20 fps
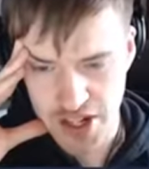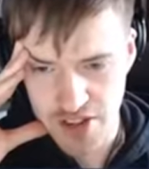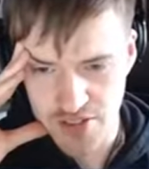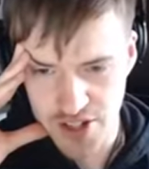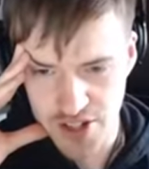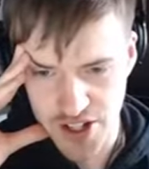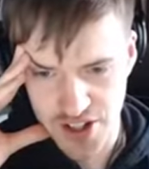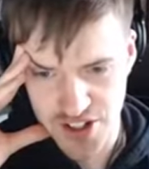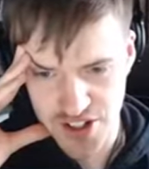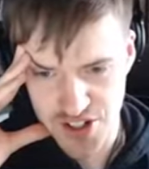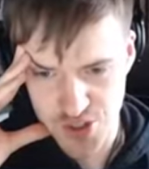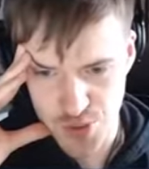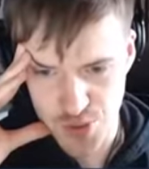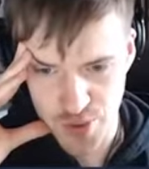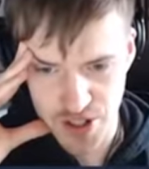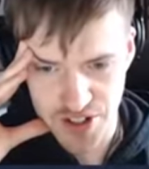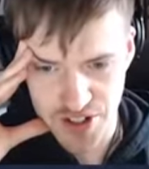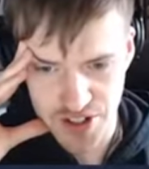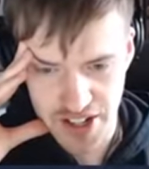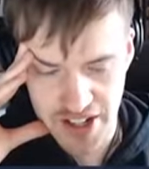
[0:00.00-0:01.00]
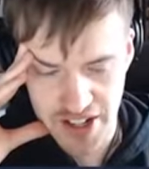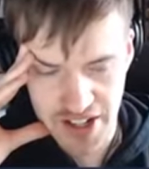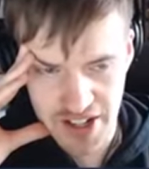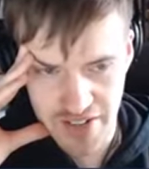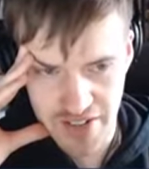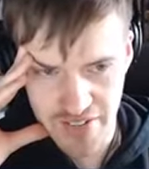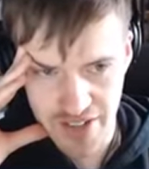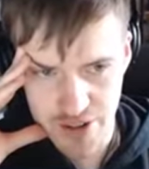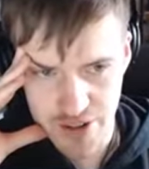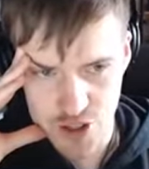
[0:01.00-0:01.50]
give you guns, Wind. It,
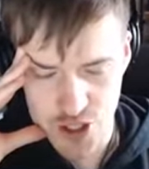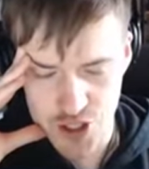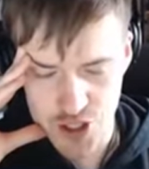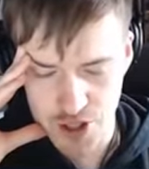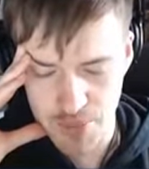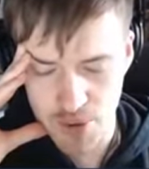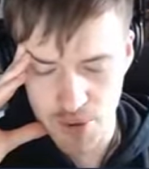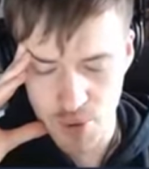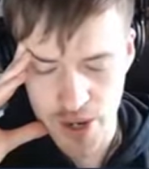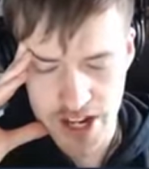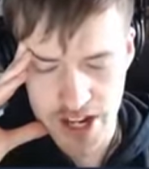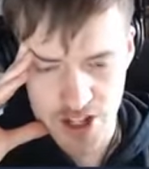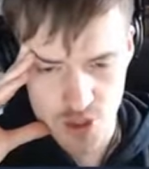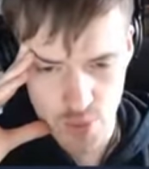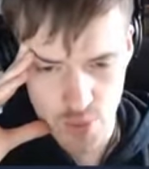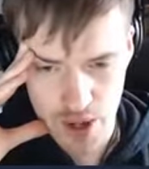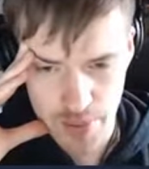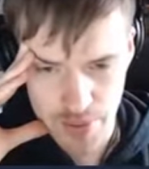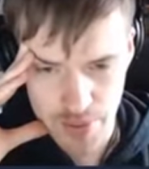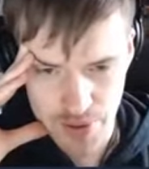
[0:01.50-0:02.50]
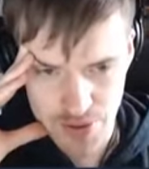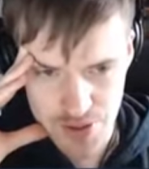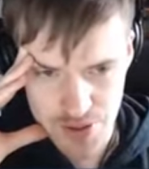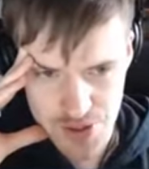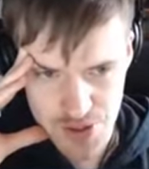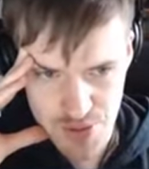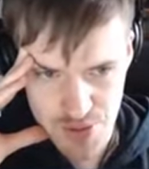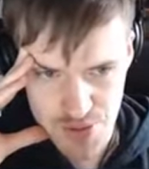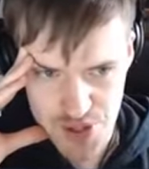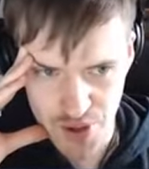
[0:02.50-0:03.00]
it, allows you to upgrade your
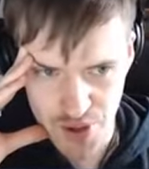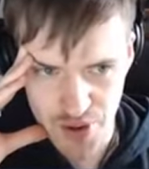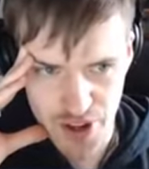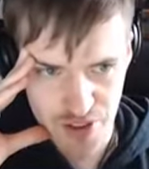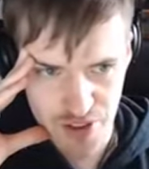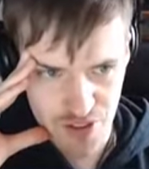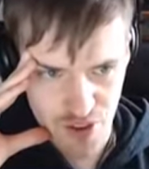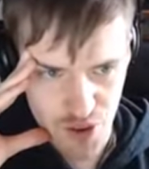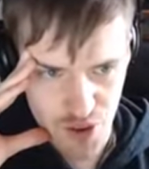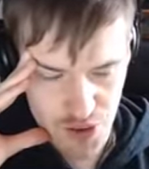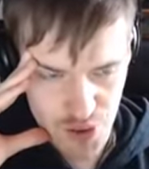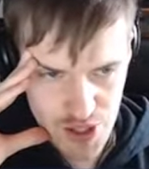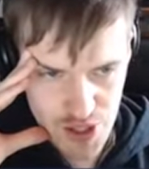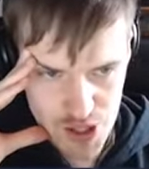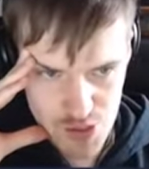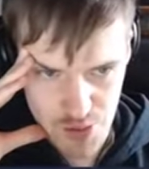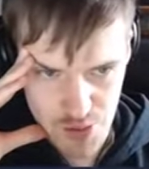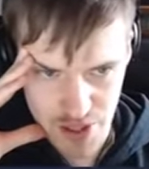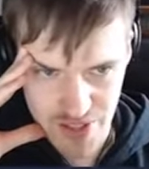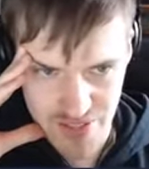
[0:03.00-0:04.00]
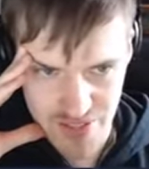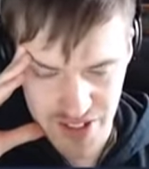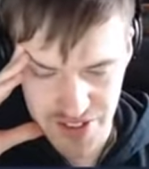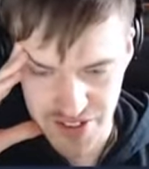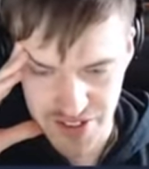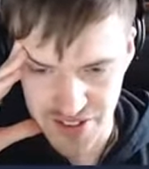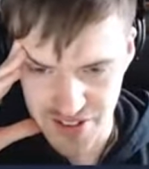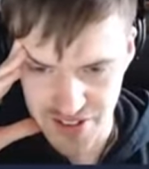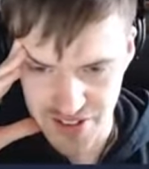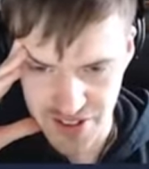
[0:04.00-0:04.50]
weapons. I'm sorry, I forgot to explain that,
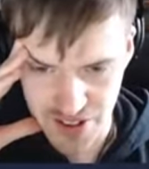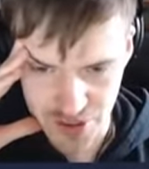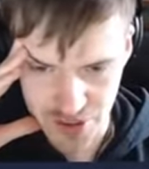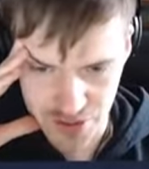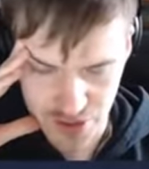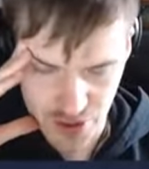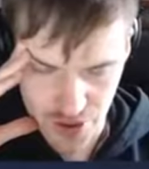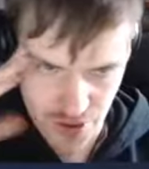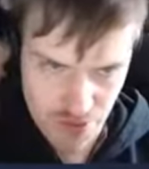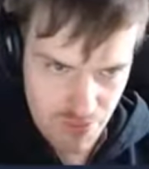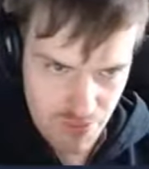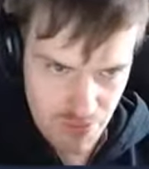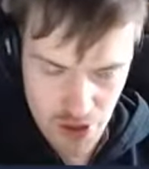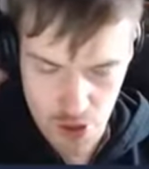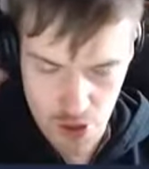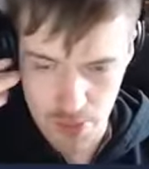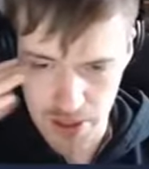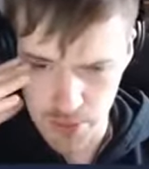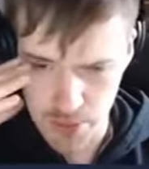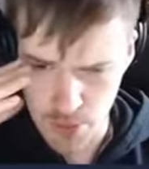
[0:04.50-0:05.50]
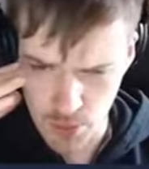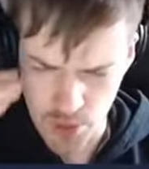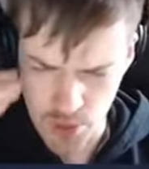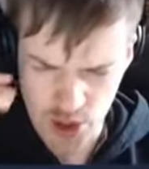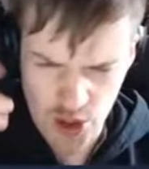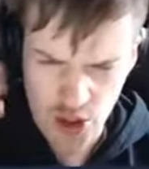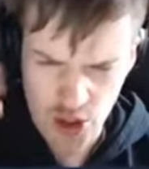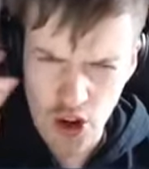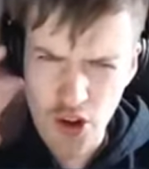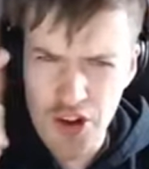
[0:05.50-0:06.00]
didn't I, for you people. But
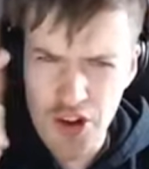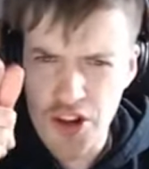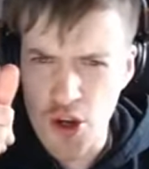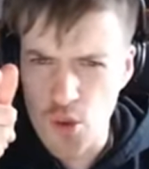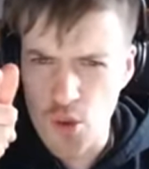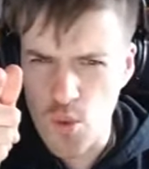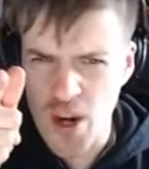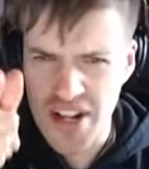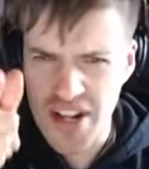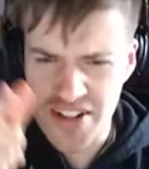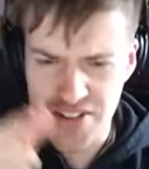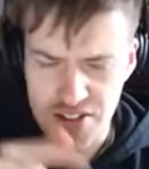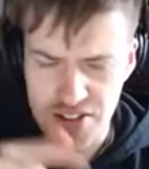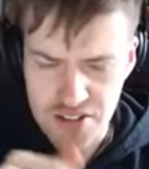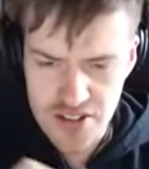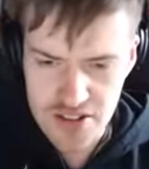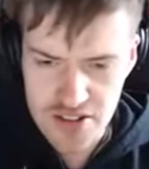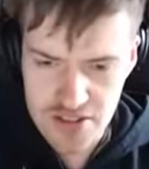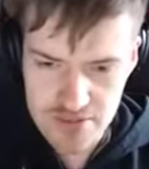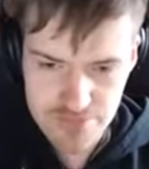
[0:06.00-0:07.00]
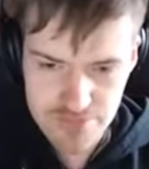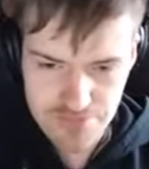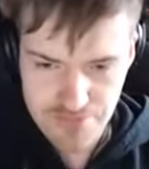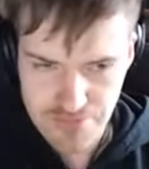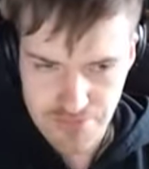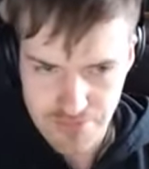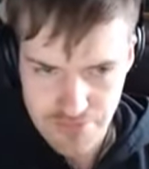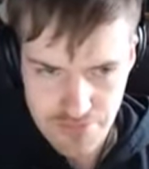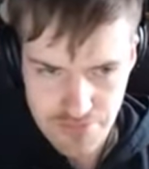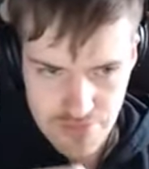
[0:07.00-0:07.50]
you're not new, Wind.
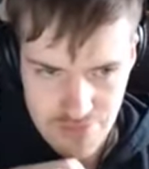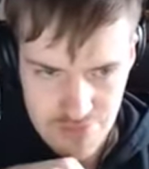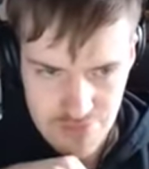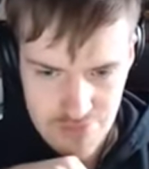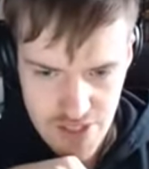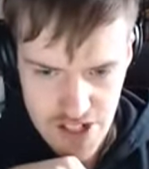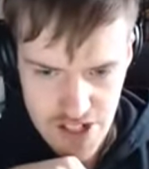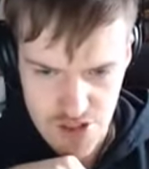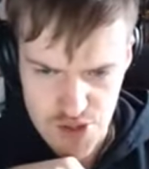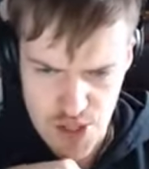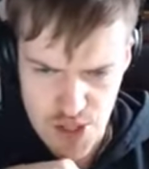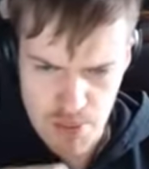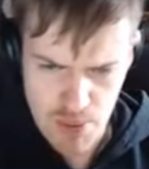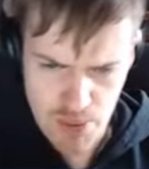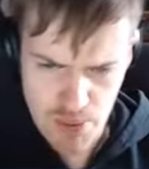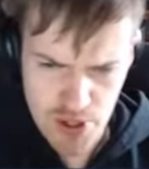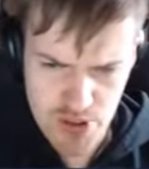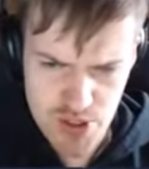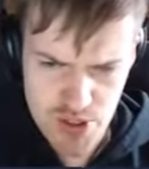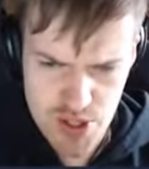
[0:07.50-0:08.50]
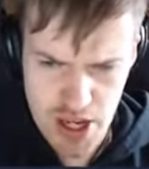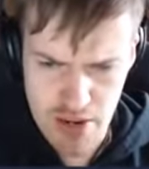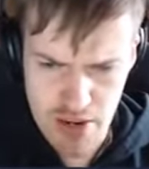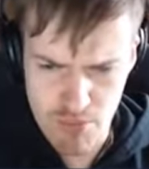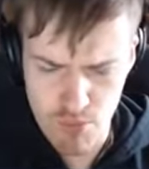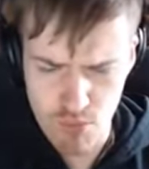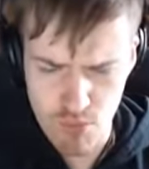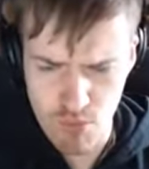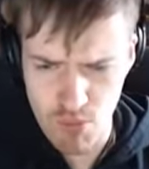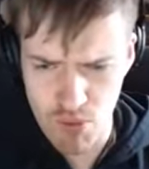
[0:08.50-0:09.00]
You've seen me play this game
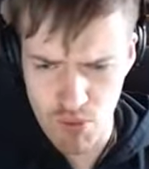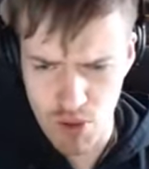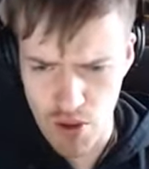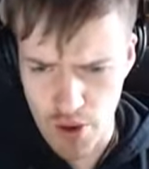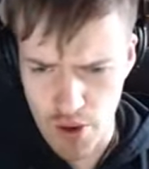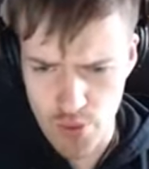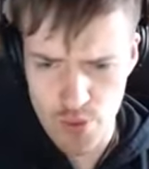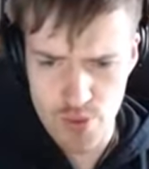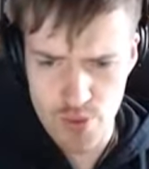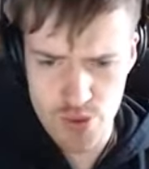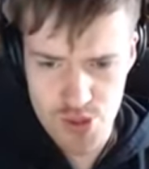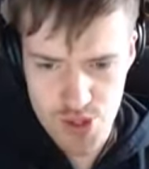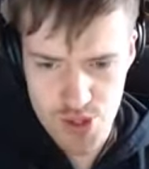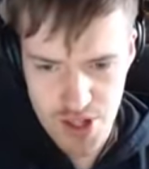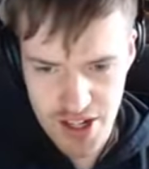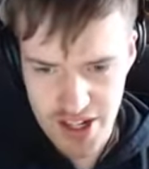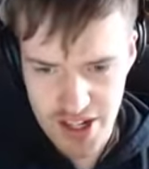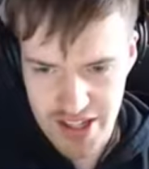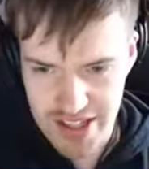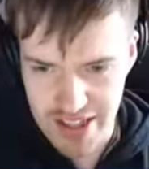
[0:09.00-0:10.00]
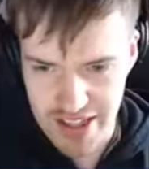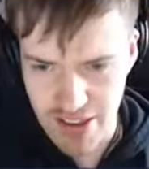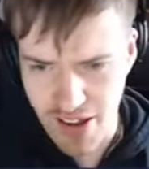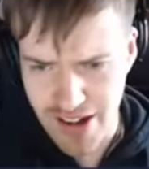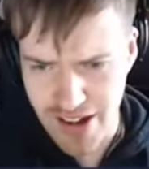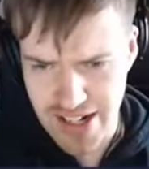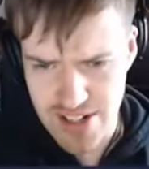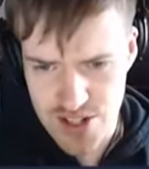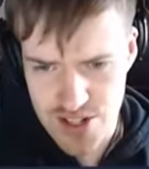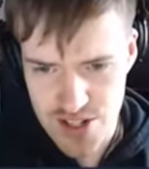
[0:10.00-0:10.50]
loads.
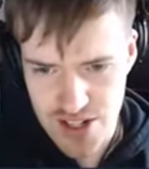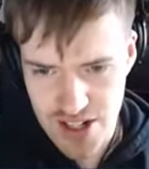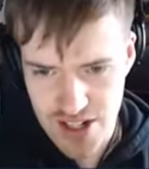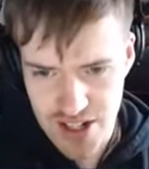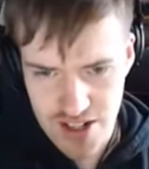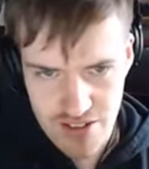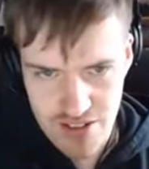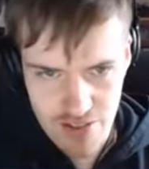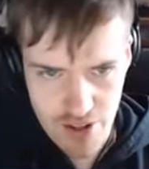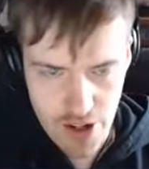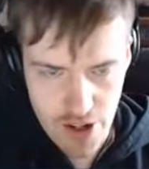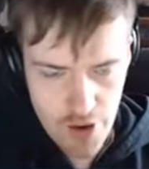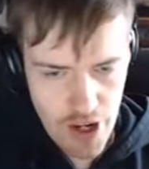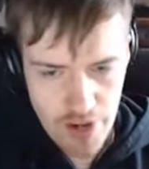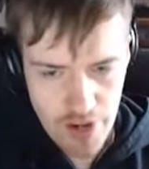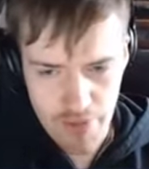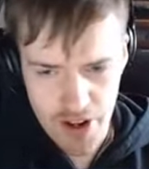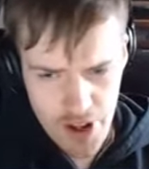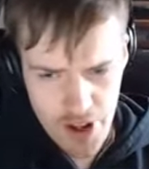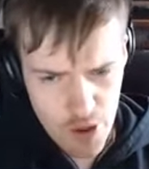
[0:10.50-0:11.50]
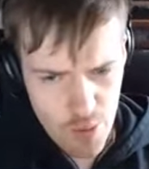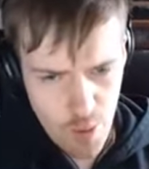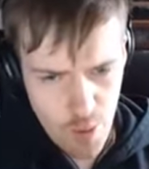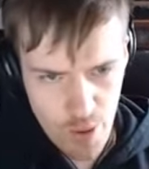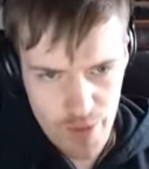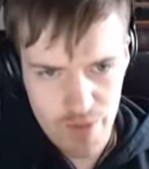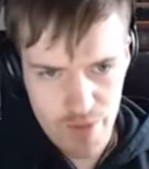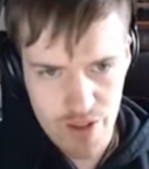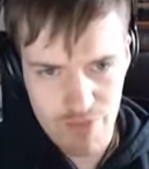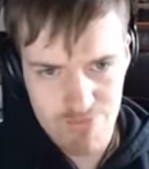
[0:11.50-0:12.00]
Right. Right, okay, I'm gonna go
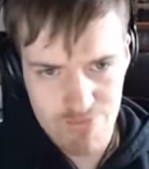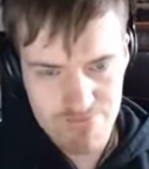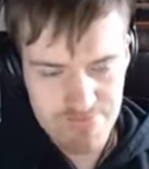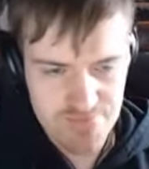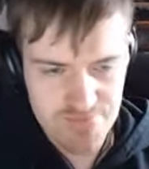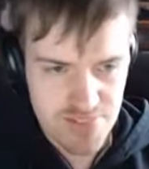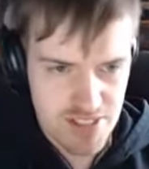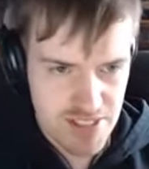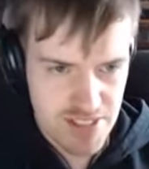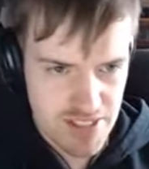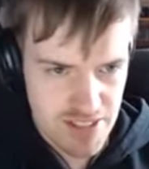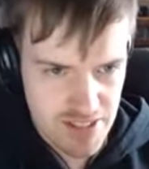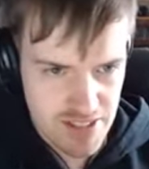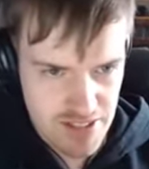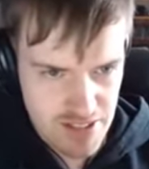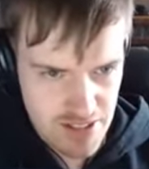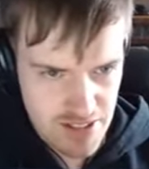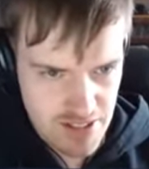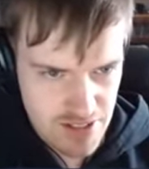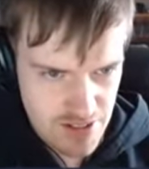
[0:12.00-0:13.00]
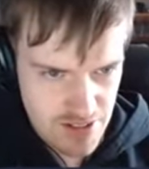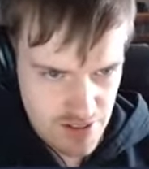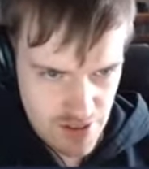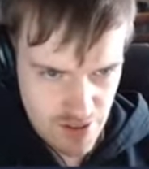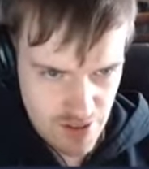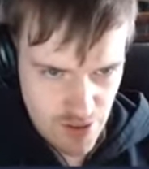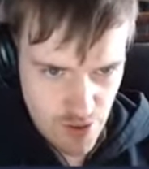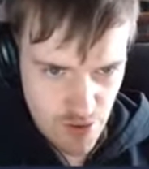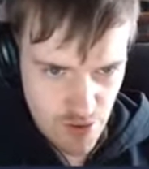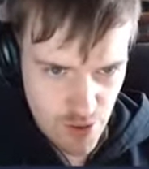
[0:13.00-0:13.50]
right,
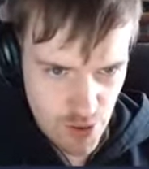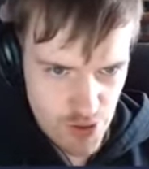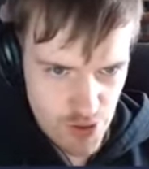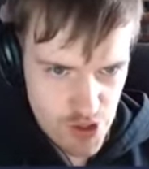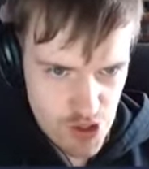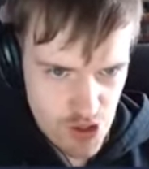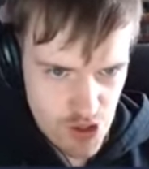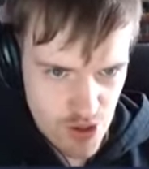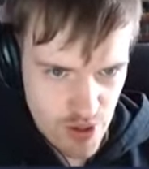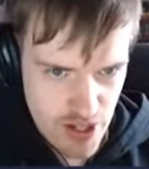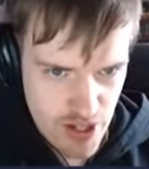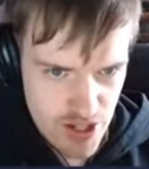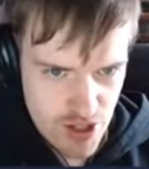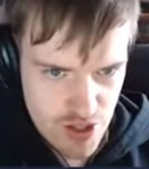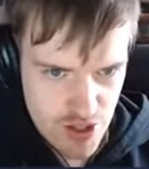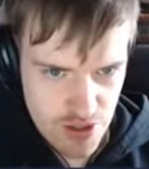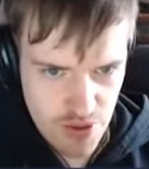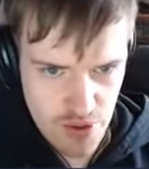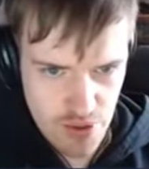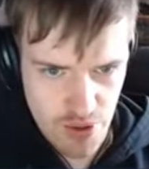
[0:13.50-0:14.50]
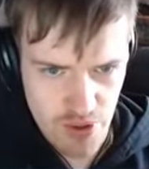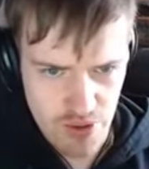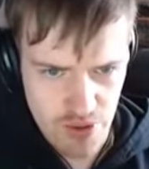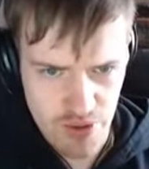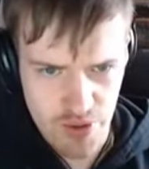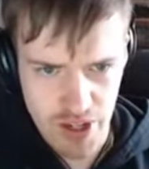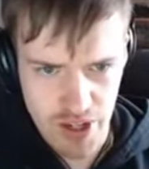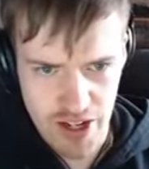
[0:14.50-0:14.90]
then. To avoid this trash. Oh, look